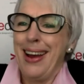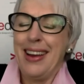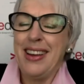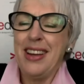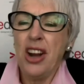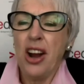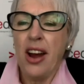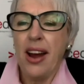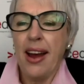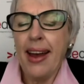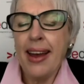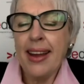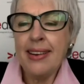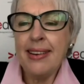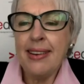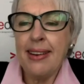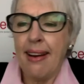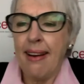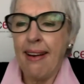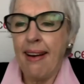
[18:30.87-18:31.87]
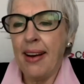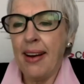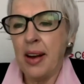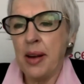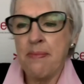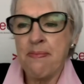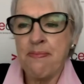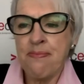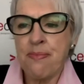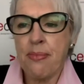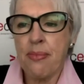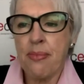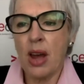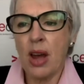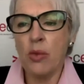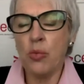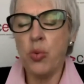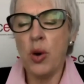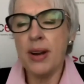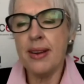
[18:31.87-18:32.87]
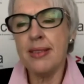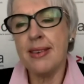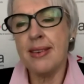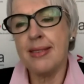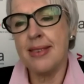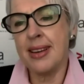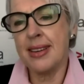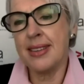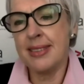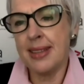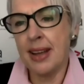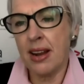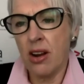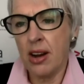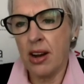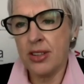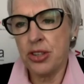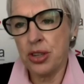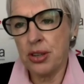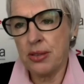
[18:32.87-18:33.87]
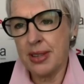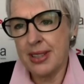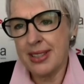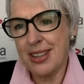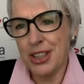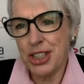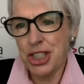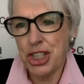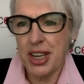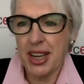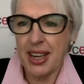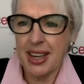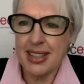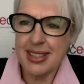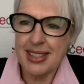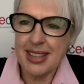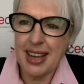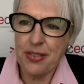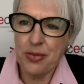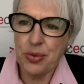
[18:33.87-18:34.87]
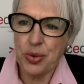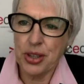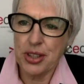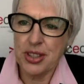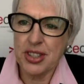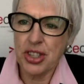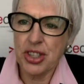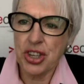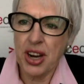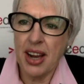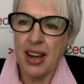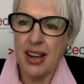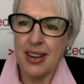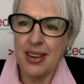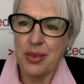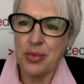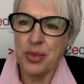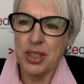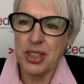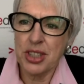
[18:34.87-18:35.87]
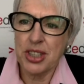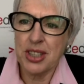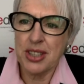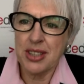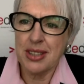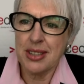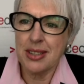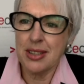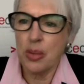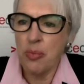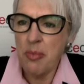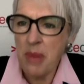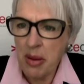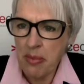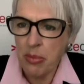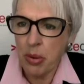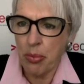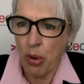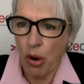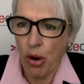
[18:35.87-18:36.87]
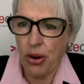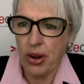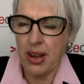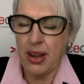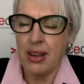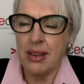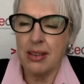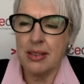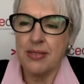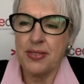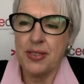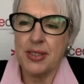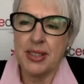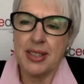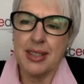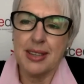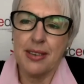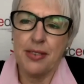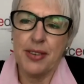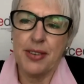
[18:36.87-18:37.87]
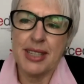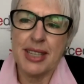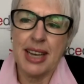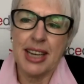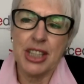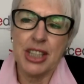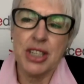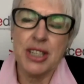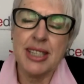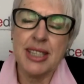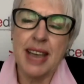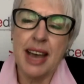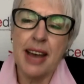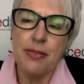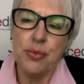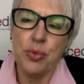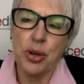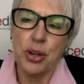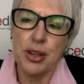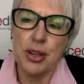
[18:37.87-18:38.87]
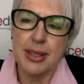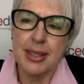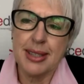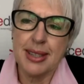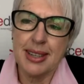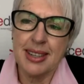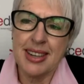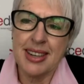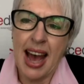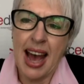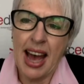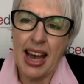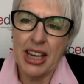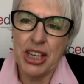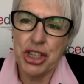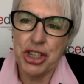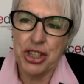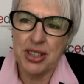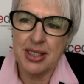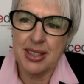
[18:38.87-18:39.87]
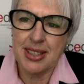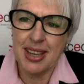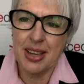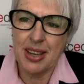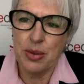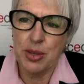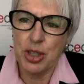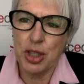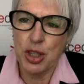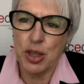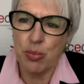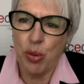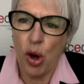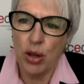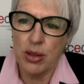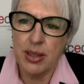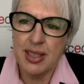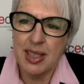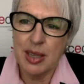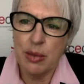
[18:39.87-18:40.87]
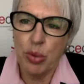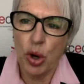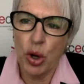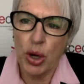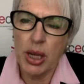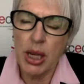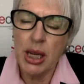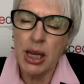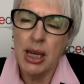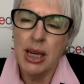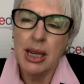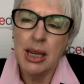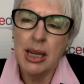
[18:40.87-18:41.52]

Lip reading: You know, and one of the things that I do is I chair Safe Work Australia, which is the member body for such. And Safe Work's an agency, which is a policy body.